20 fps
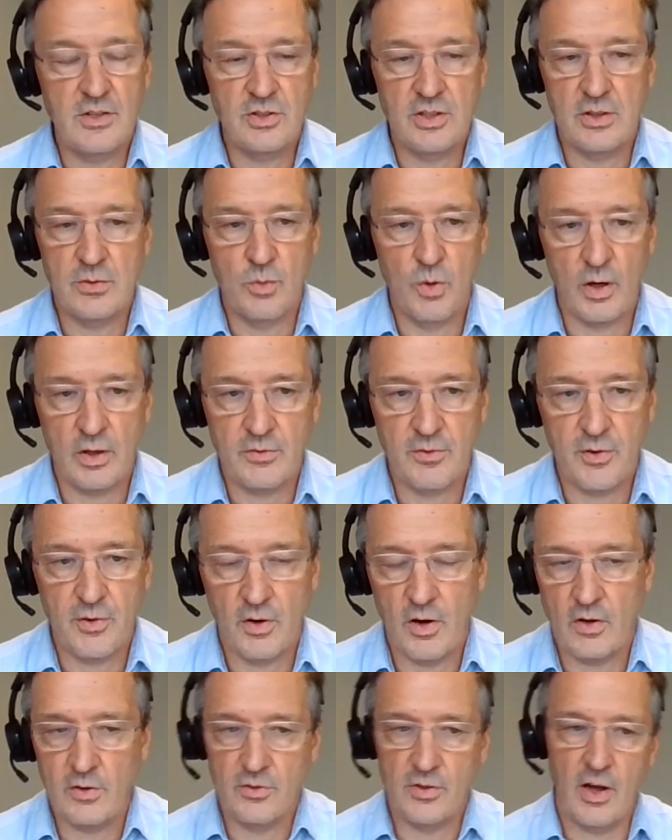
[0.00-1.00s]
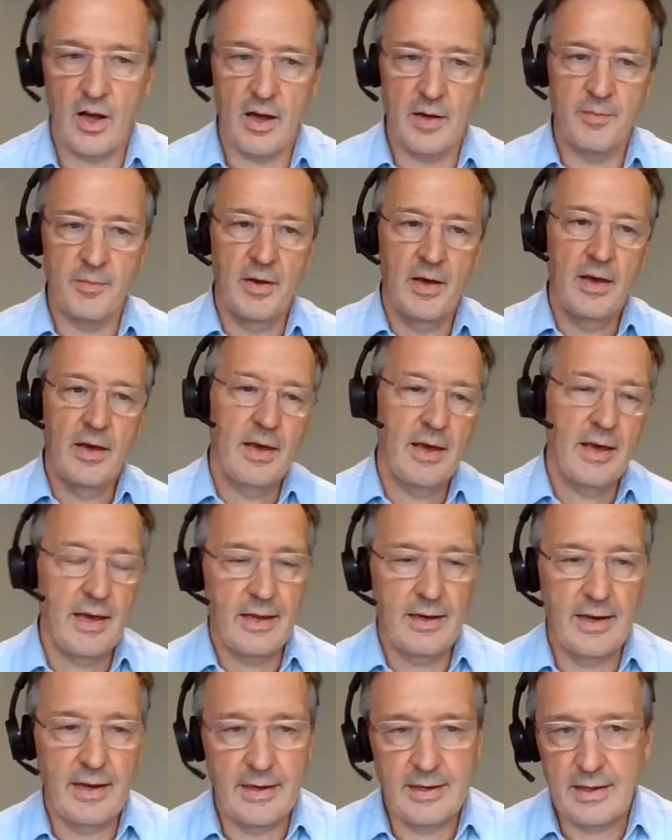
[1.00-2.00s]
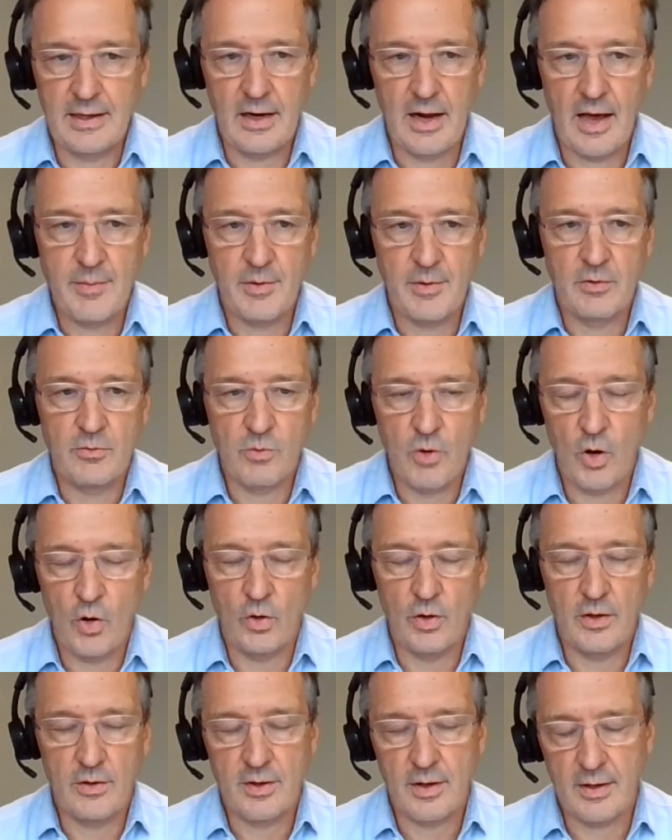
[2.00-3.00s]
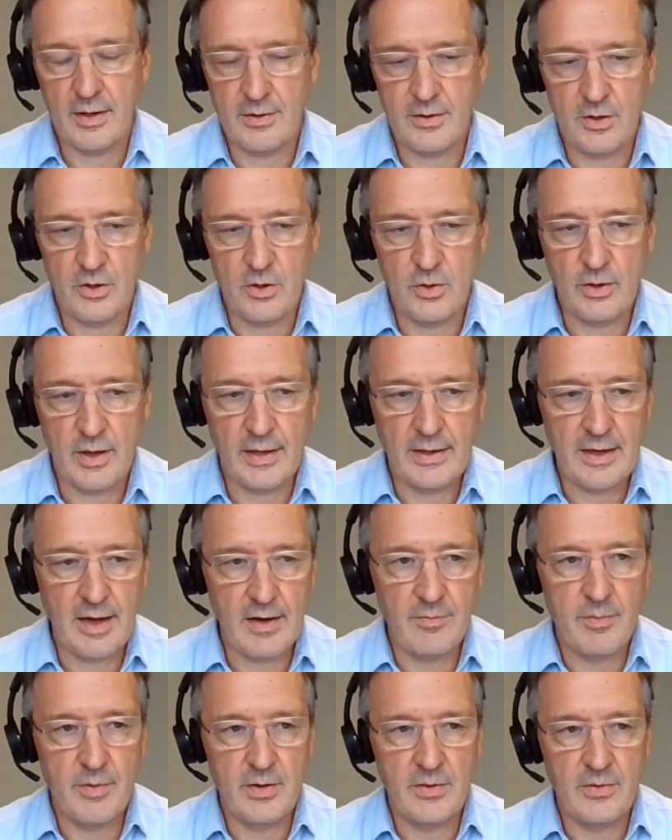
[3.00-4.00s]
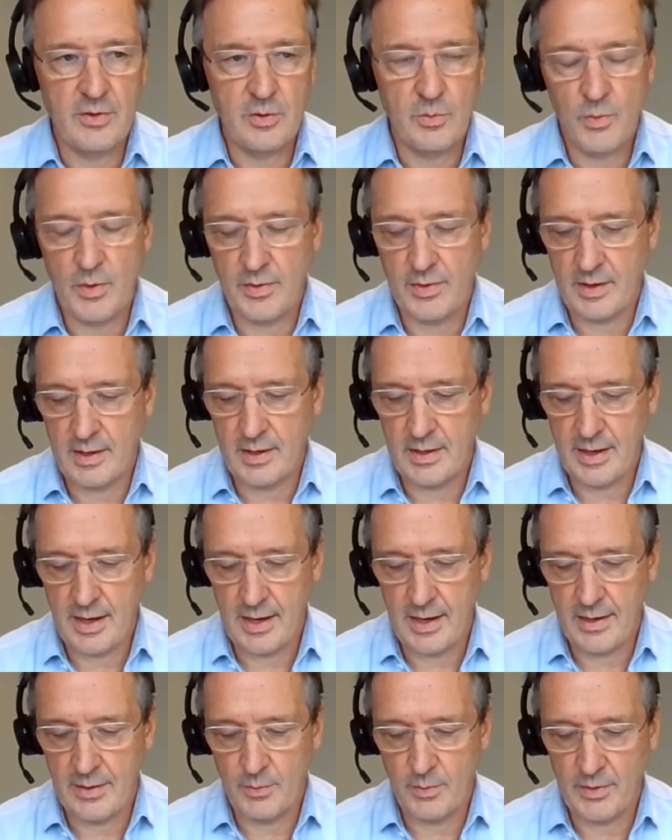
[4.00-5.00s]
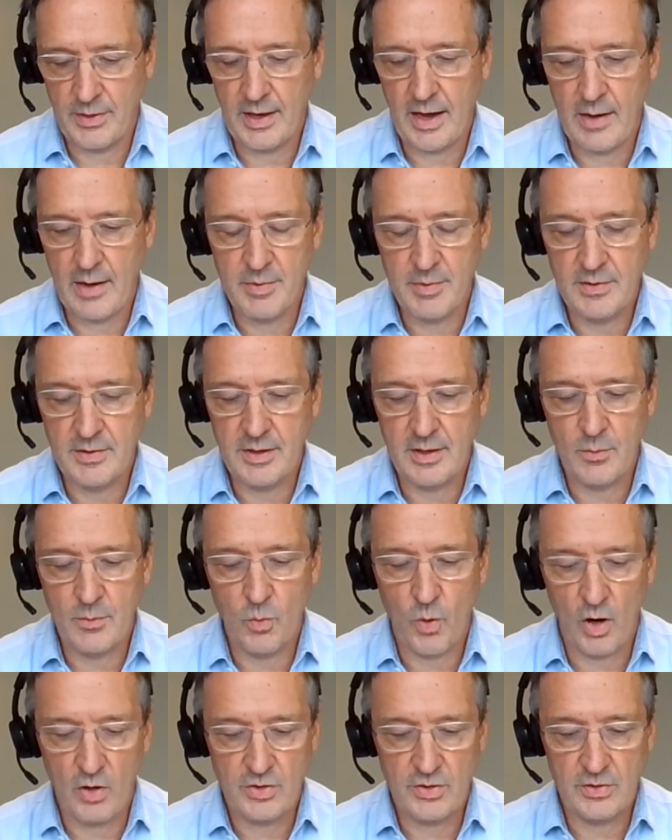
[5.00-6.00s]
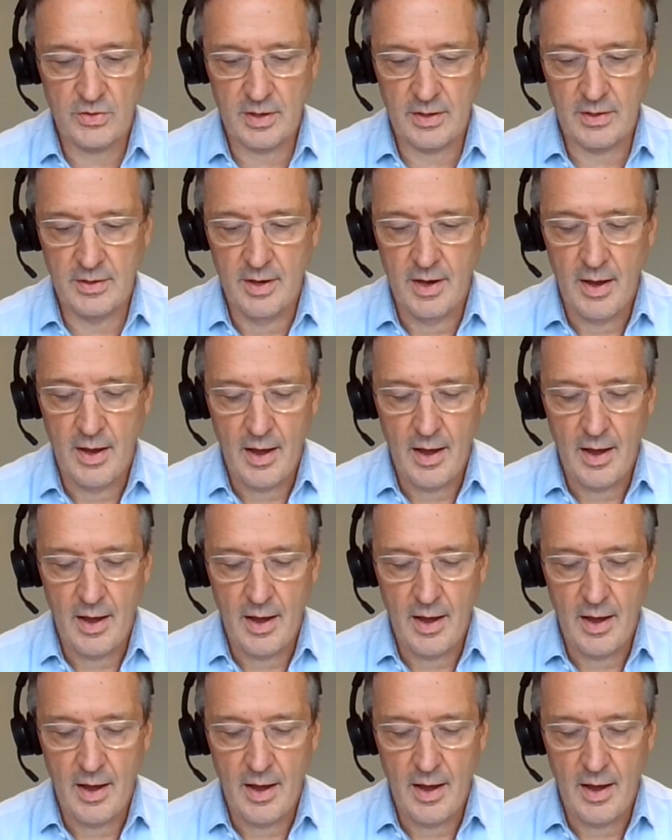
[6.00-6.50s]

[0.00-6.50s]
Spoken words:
She worked for a long time in a climate role at the UK government and with the IBD in Washington.